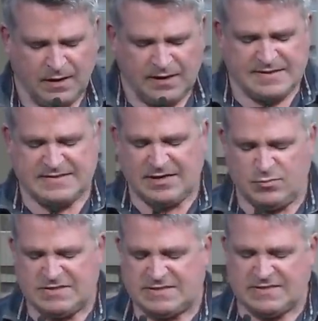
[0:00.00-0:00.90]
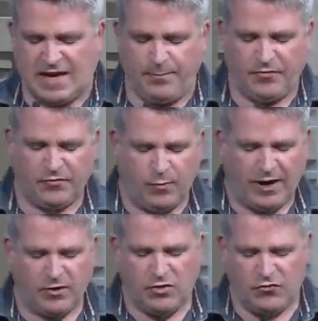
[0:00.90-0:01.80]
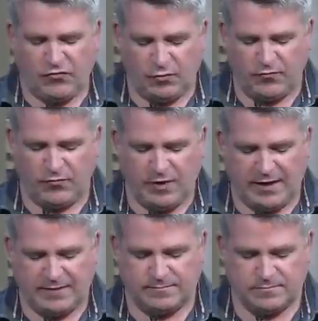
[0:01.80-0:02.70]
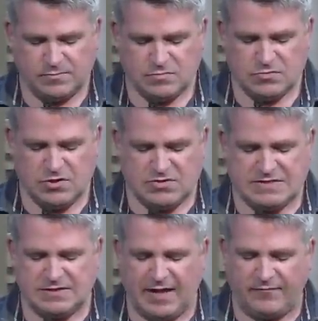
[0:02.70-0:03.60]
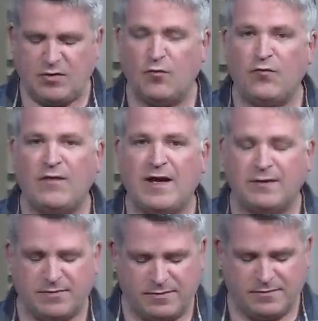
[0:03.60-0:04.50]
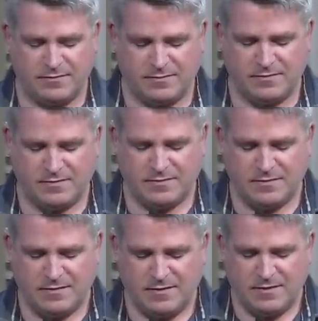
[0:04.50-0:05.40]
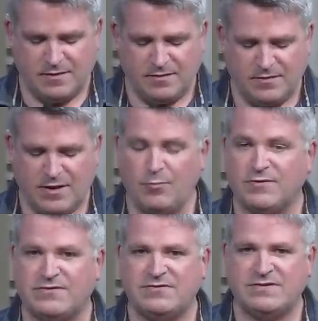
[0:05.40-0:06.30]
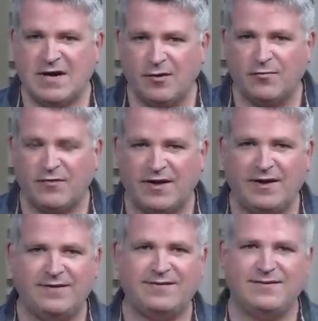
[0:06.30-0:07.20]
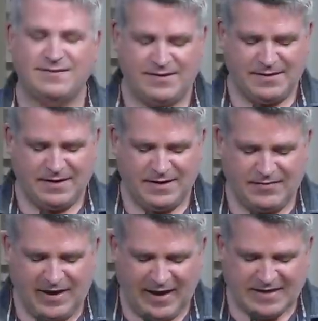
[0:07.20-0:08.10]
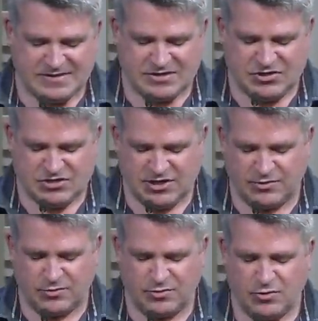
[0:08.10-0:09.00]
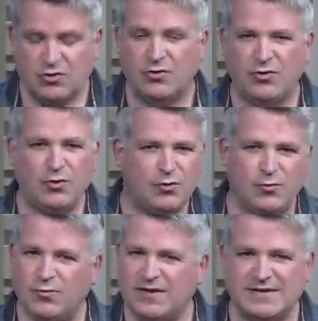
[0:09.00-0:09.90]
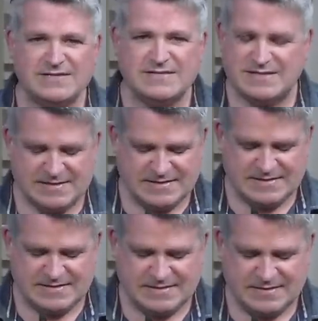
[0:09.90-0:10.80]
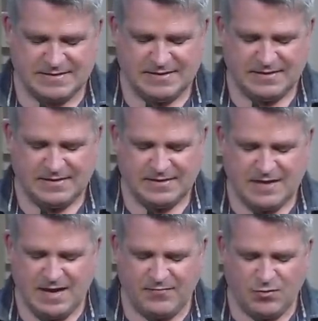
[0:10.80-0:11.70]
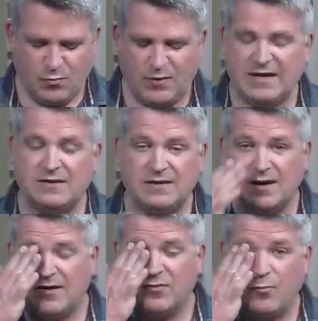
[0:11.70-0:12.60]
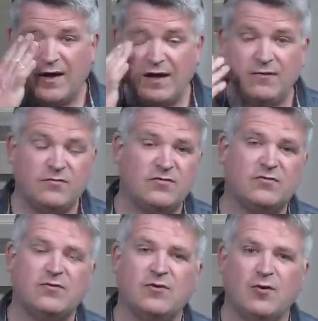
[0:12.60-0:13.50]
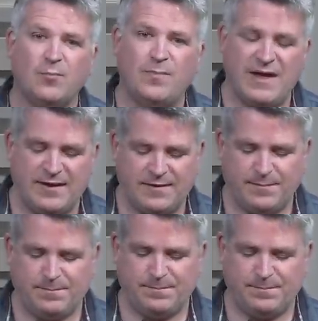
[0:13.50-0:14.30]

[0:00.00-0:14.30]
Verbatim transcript: And he said to his disciples, "Why are you so afraid? Do you still have no faith?" They were terrified and they asked each other, "Who is this? Even the wind and the waves obey him."